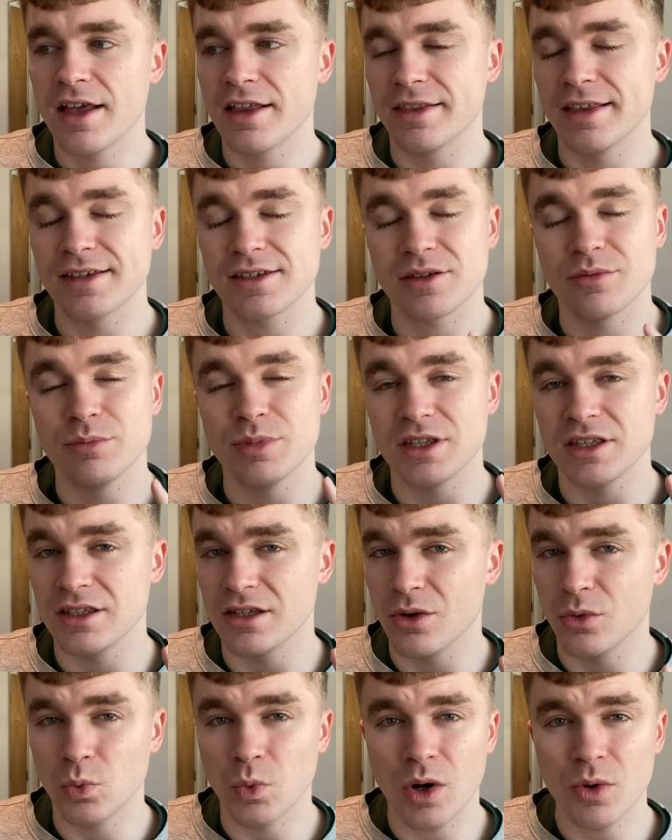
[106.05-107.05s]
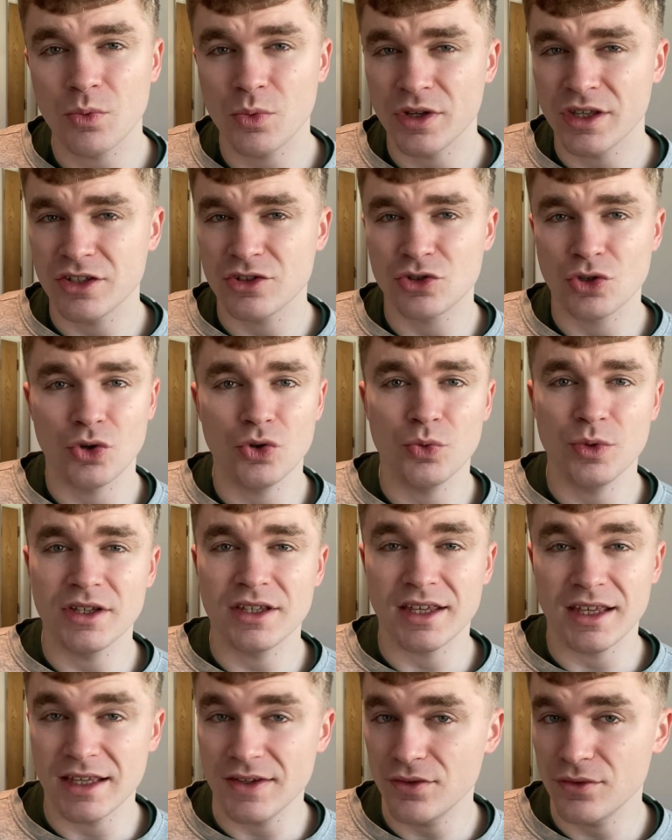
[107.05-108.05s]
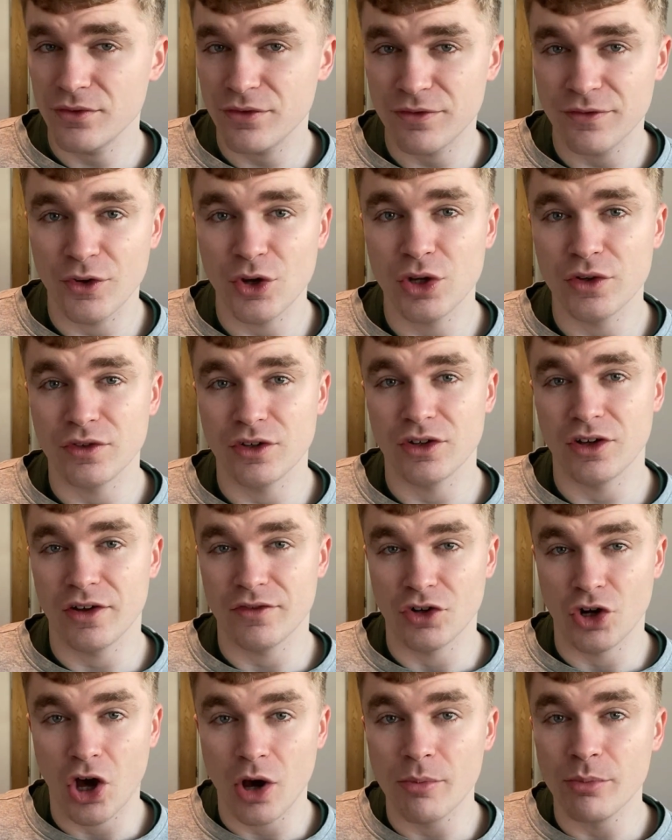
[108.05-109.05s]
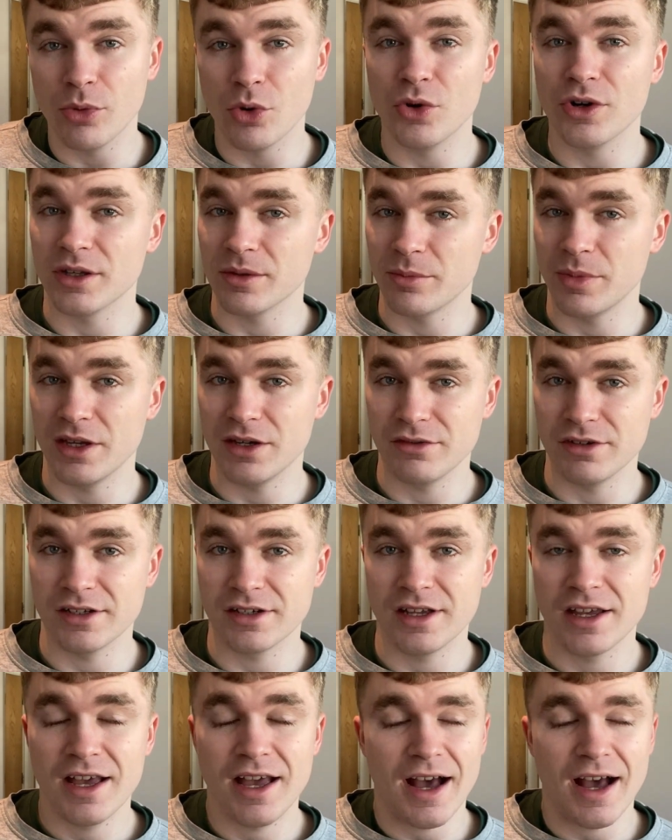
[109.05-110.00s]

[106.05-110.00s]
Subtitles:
this can be 1 week, 2 week, even further of an onboarding period.